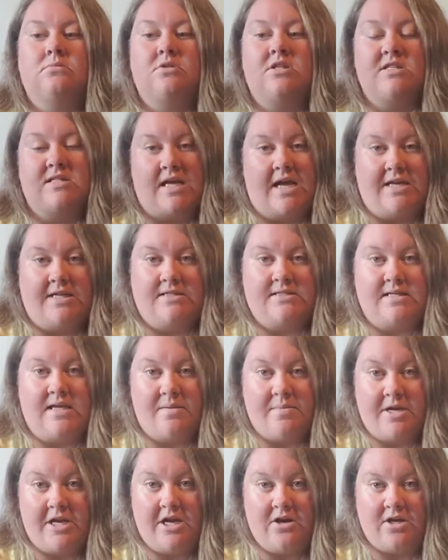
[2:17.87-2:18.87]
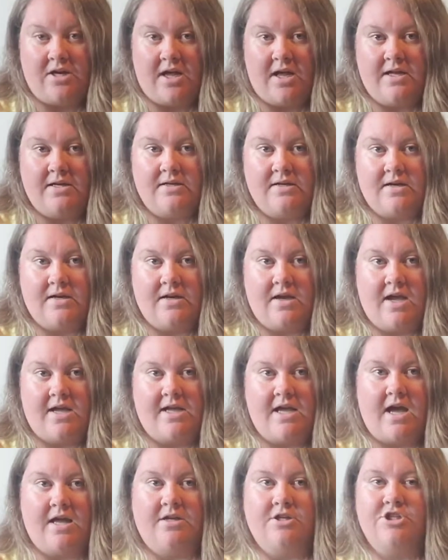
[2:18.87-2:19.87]
decided to get my hair done. I
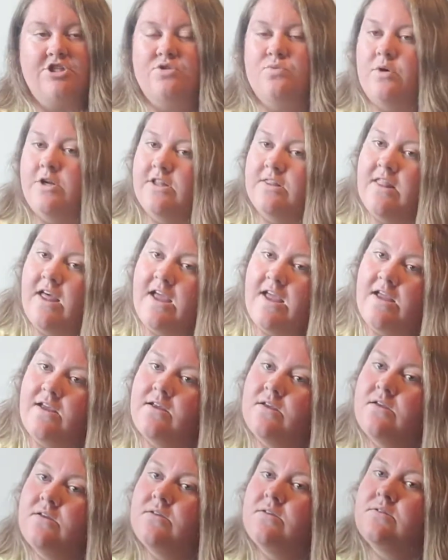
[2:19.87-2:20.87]
kind of just wanted like